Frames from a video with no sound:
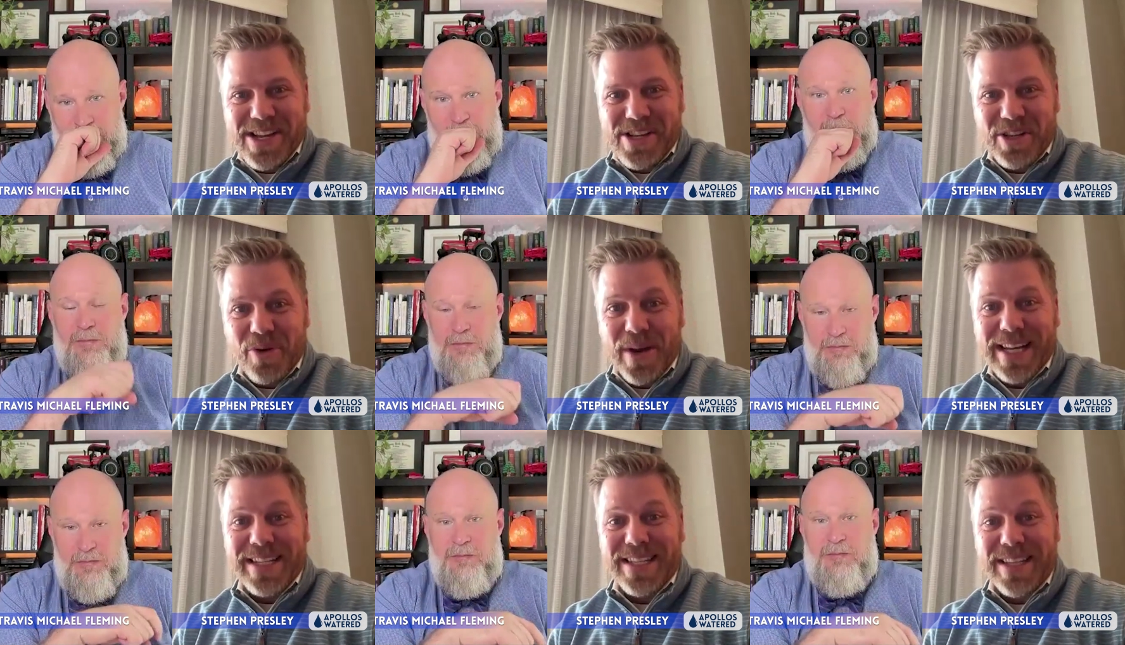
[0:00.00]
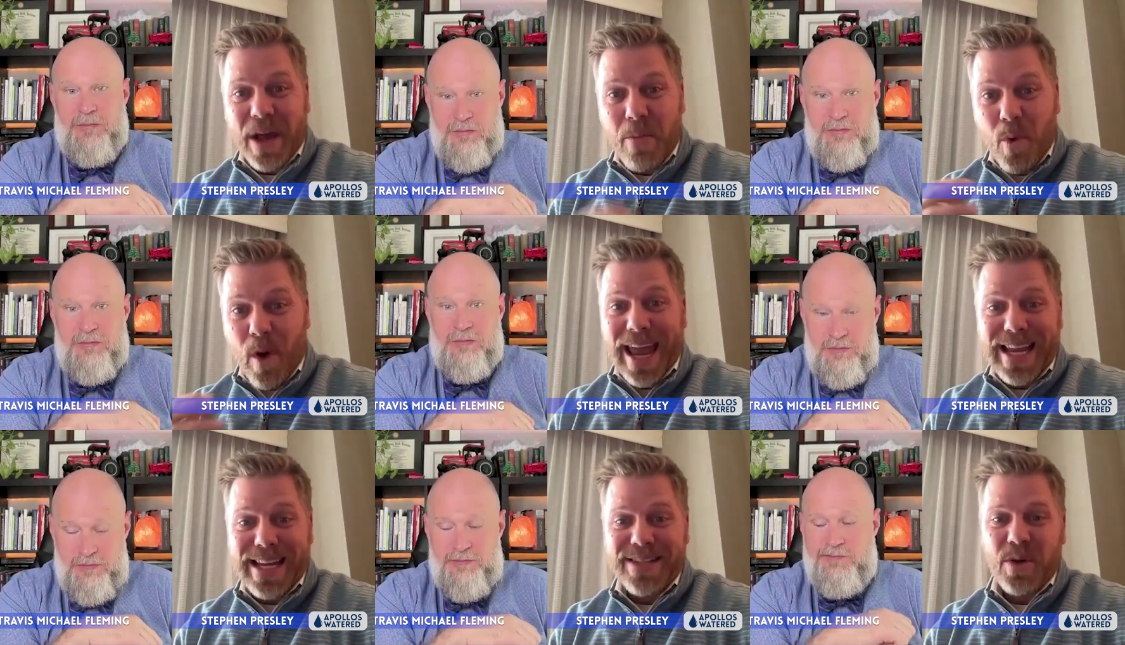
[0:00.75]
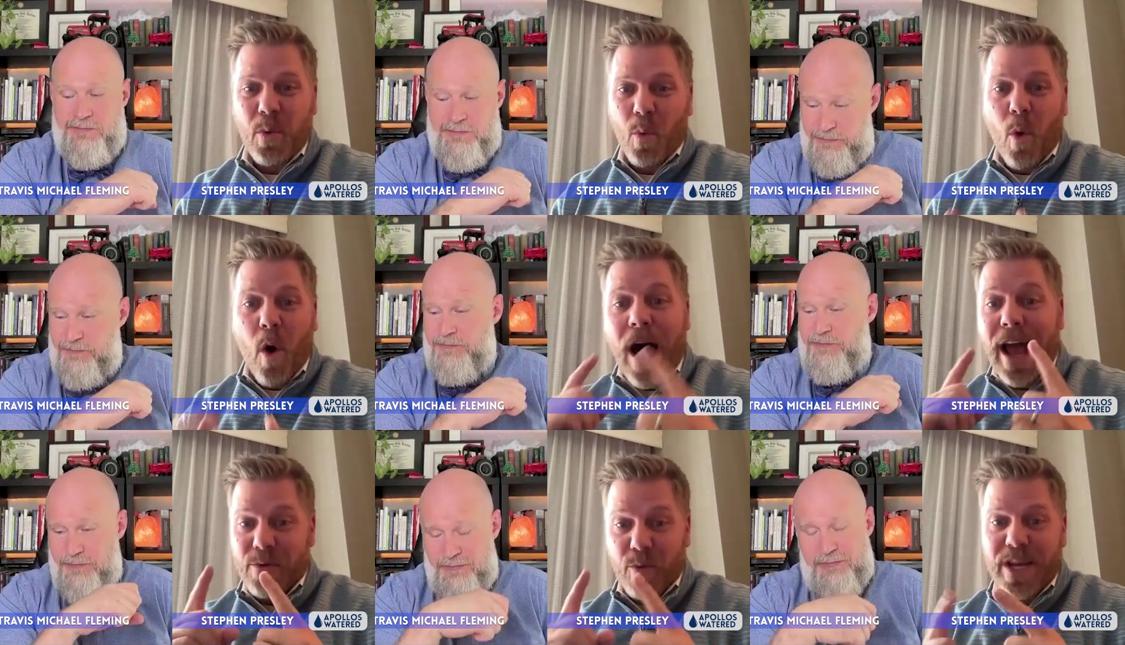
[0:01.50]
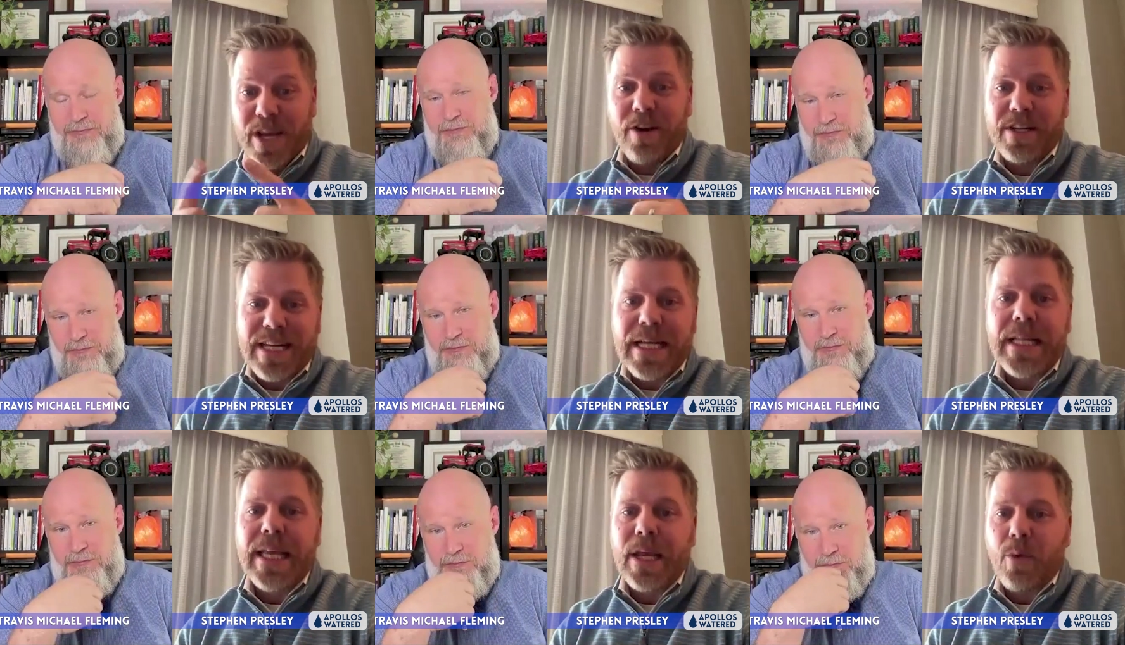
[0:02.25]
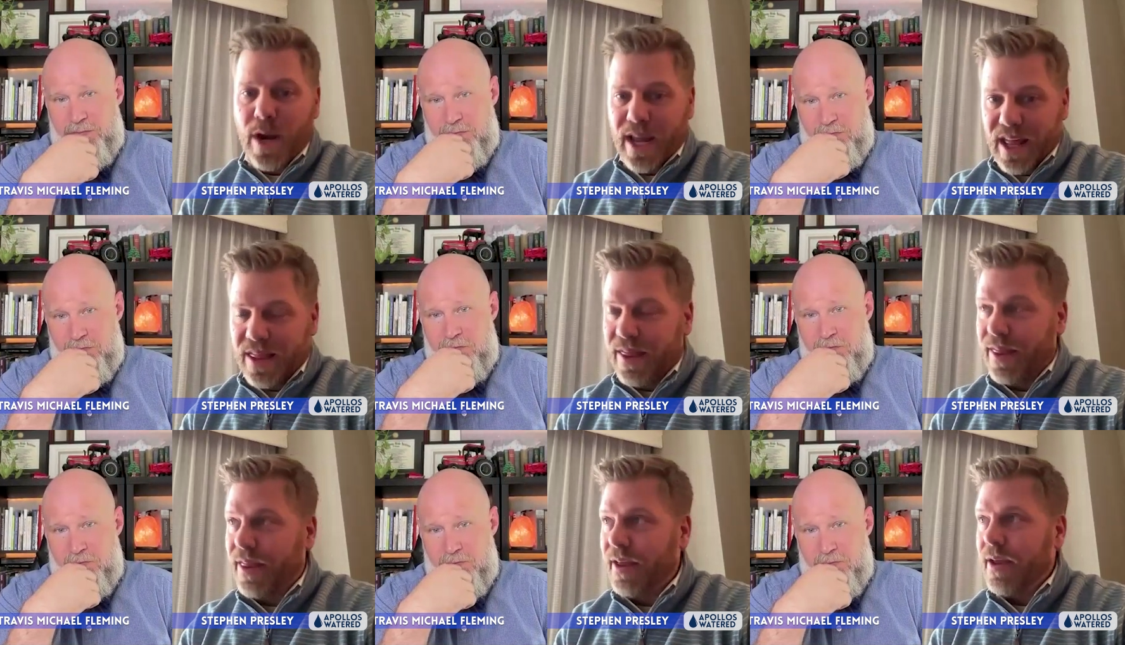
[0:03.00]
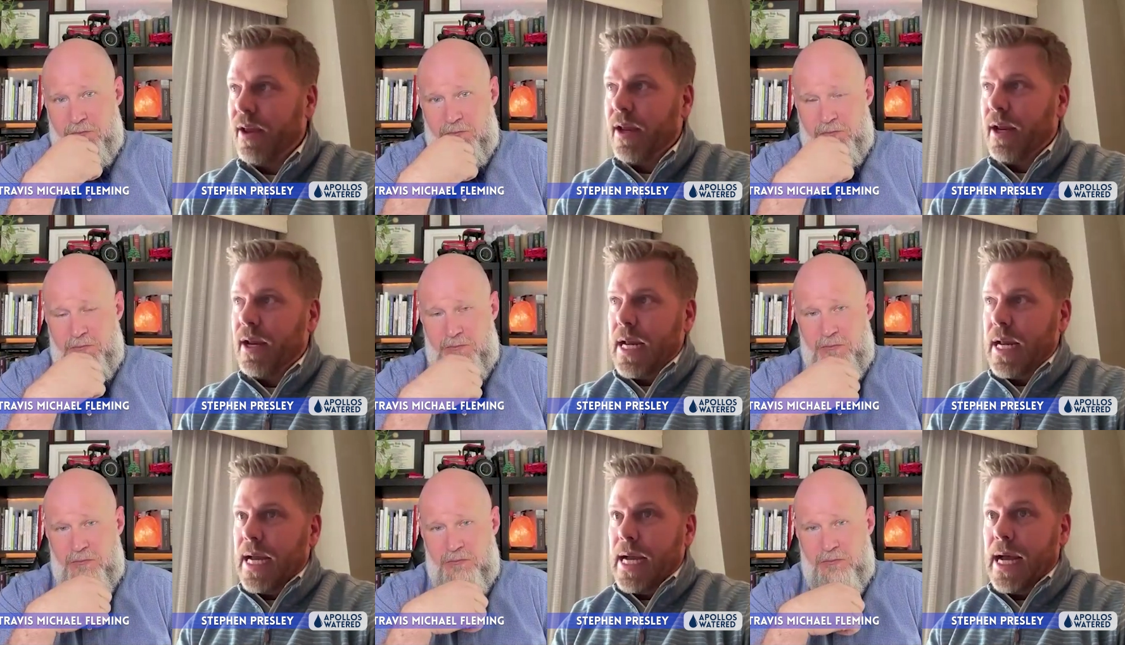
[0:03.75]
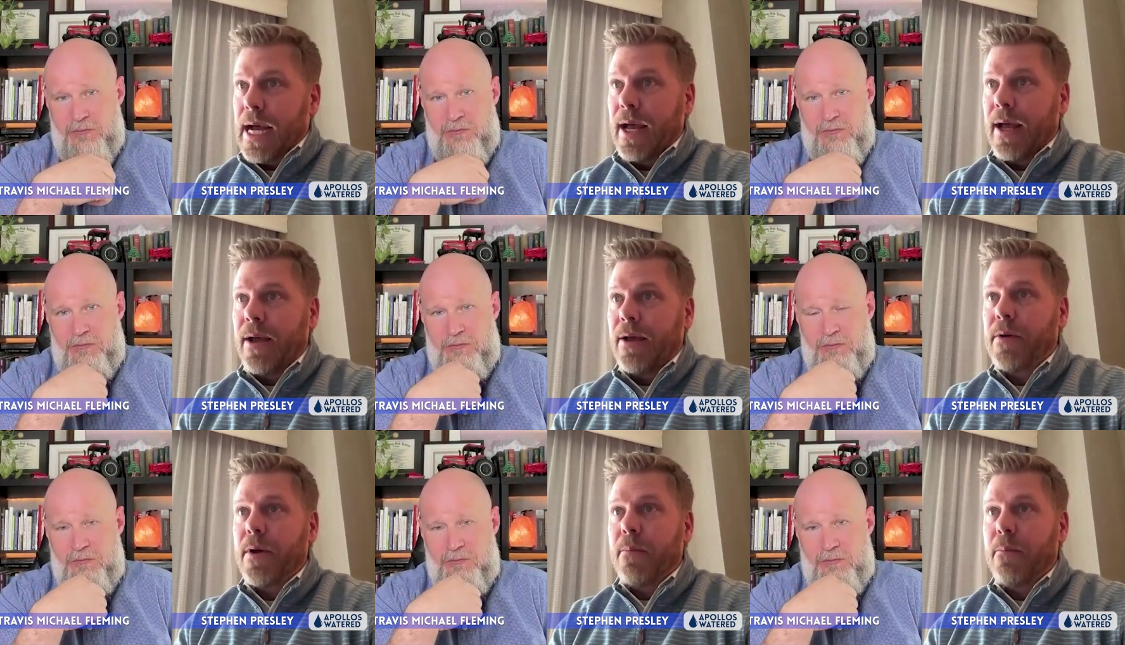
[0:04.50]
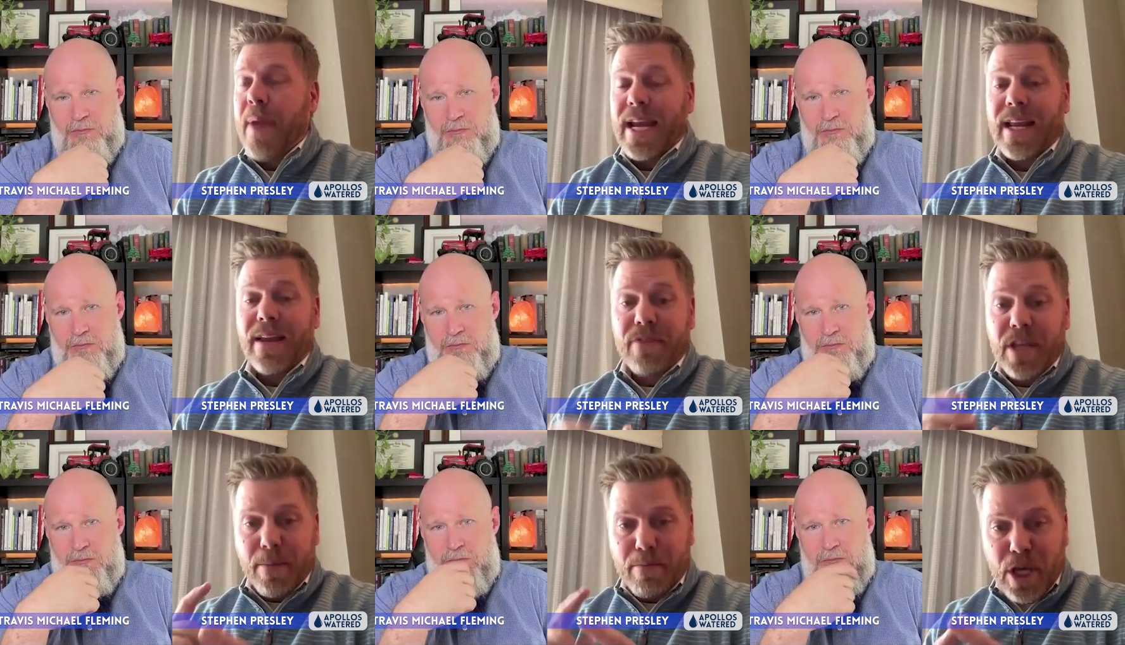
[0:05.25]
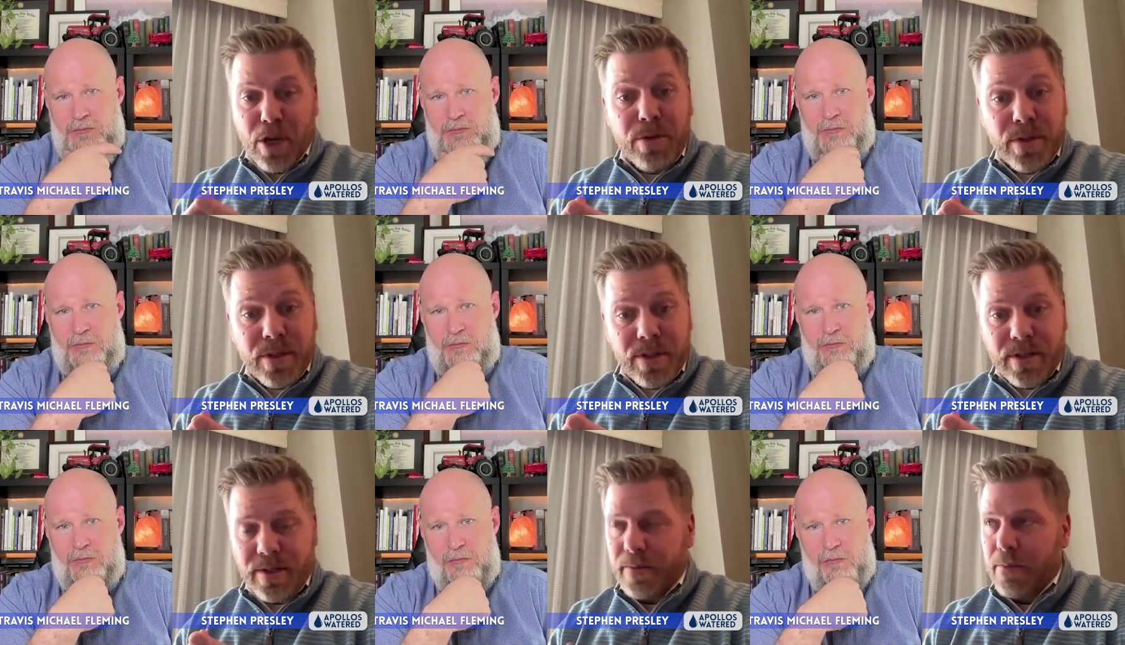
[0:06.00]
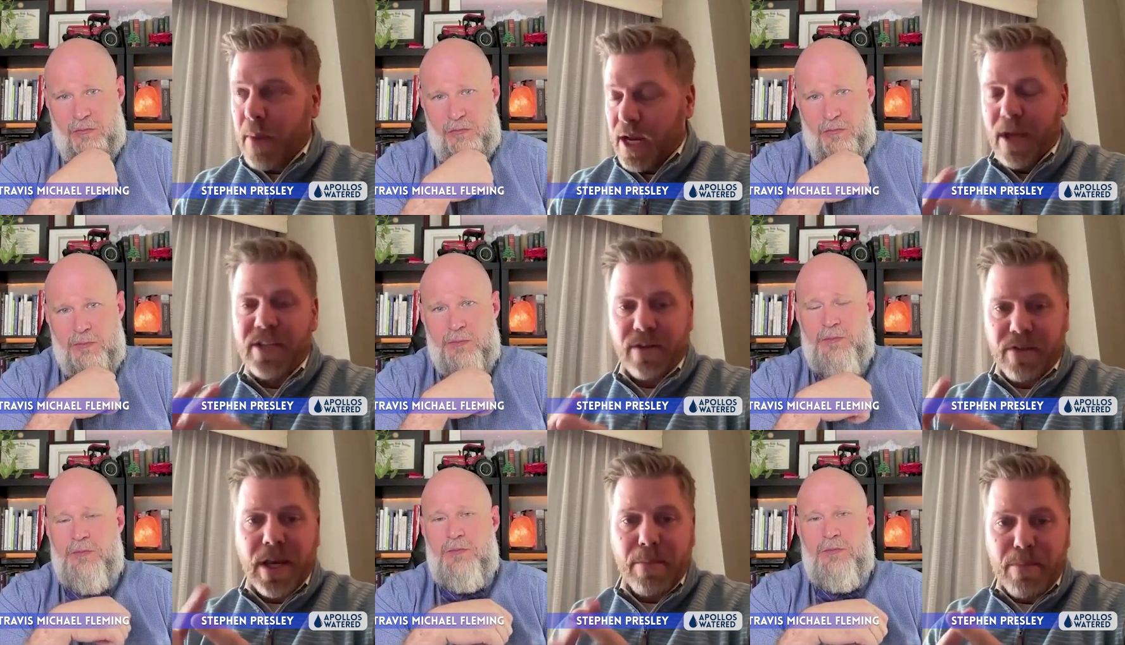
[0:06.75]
Speaker 1: So in some ways, one, we are dealing with uh, many of the abuse, much of the